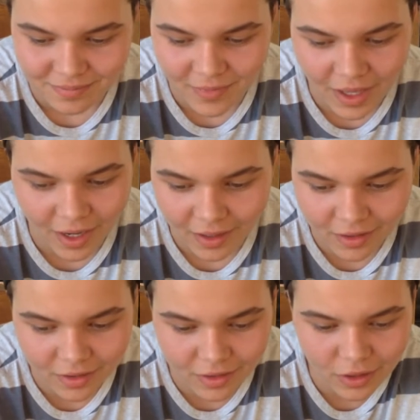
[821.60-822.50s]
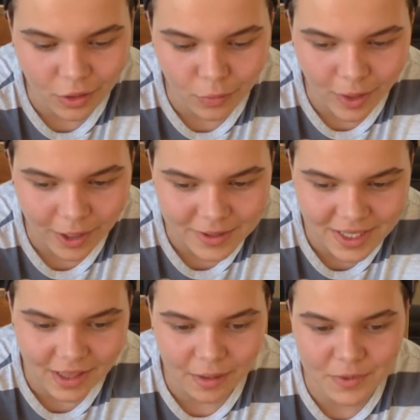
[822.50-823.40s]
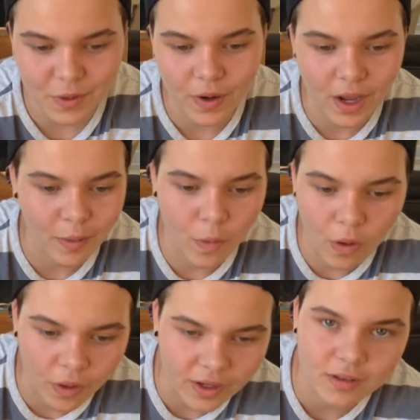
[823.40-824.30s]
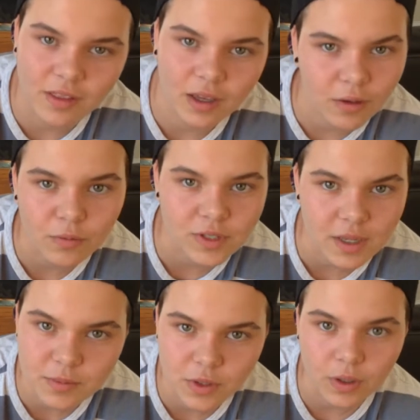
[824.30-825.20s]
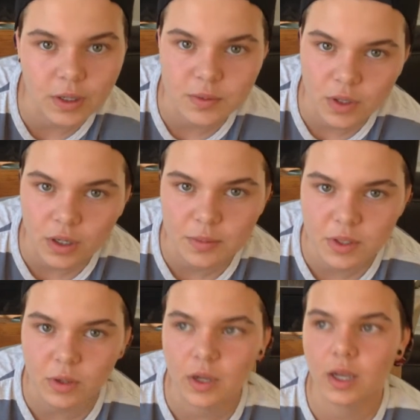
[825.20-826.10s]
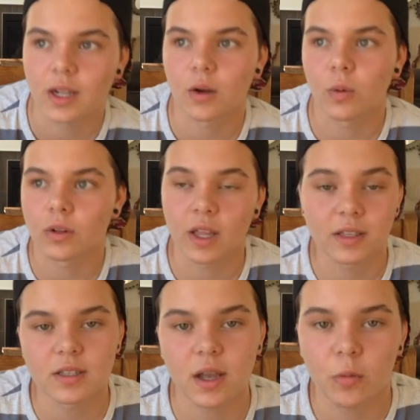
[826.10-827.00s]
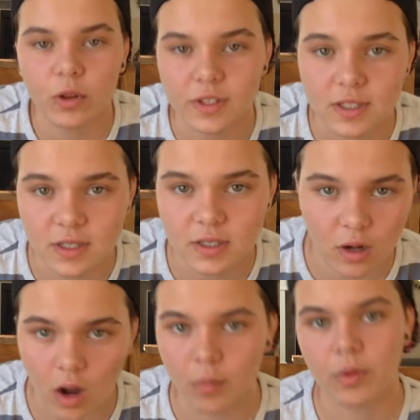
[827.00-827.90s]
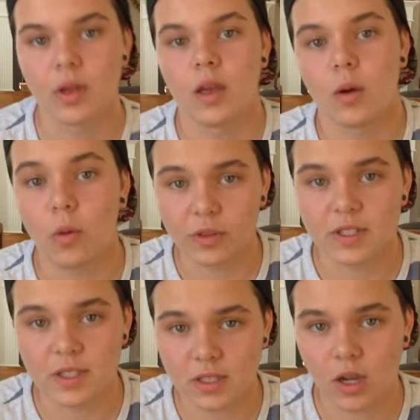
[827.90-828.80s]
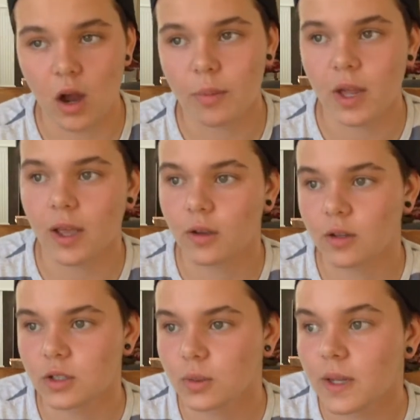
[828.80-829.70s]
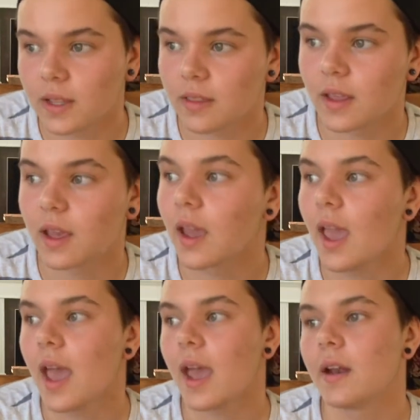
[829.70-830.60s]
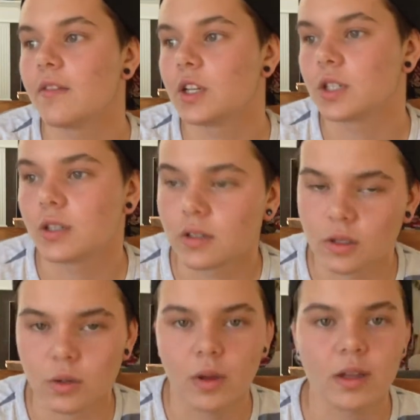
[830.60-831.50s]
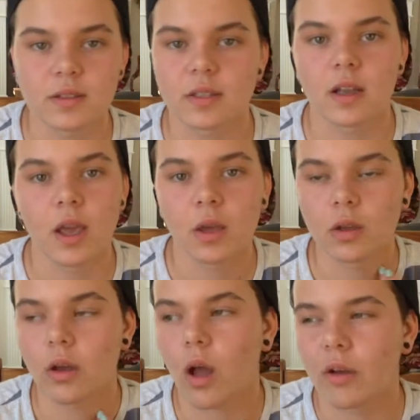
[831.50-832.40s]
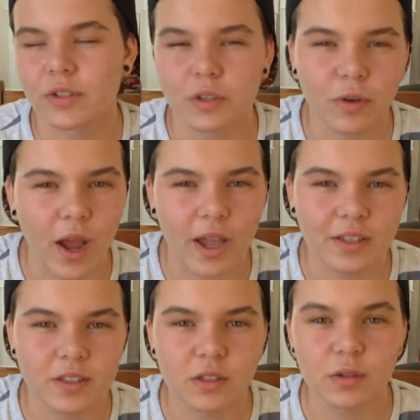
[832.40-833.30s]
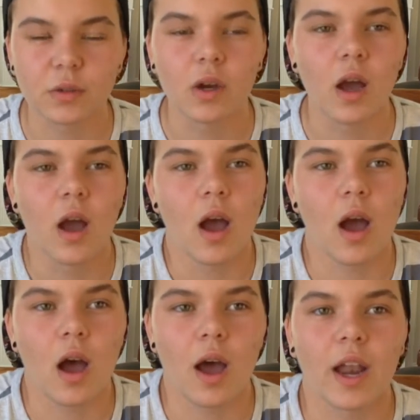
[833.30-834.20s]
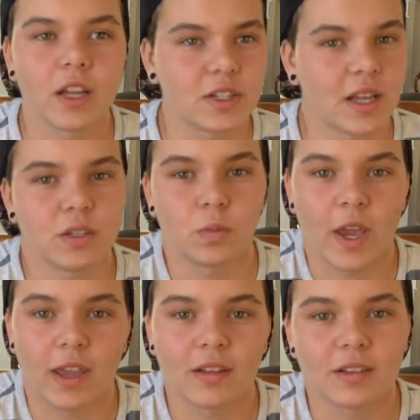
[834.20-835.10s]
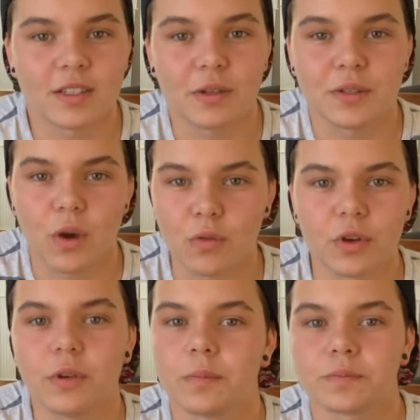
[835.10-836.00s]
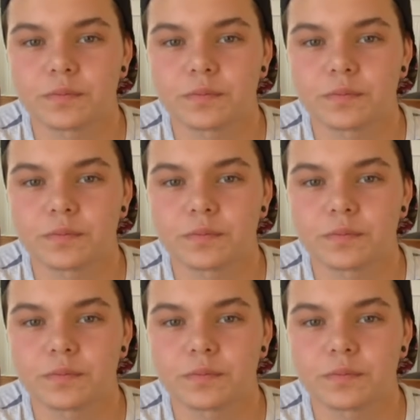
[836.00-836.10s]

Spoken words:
and when I was saying that I'm sorry, all I could think of was I'm sorry, I'm sorry, I'm sorry, or like, I want this to stop, and I couldn't do anything. And eventually, I often cried too, and I just had to wait until it was over.